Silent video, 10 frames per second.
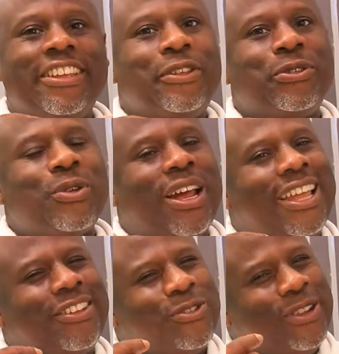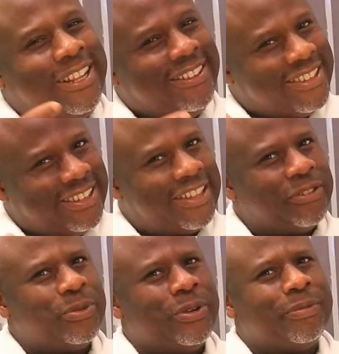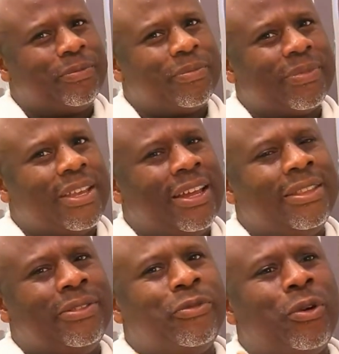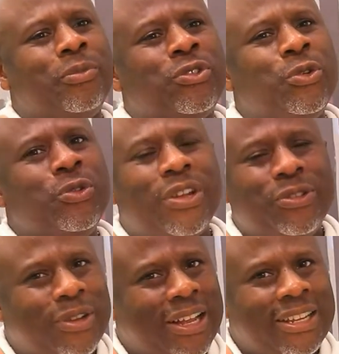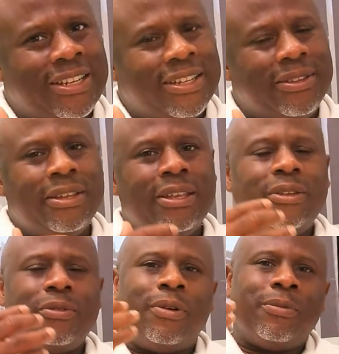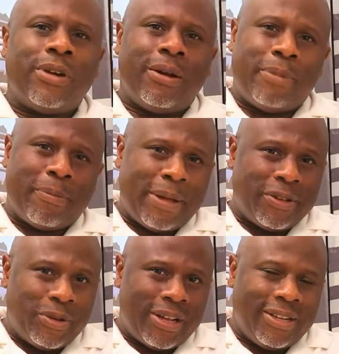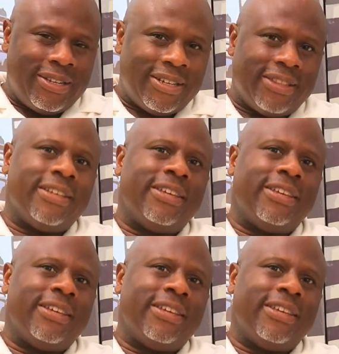So I like to listen as well. And from children you can learn, from grandpapa you can learn.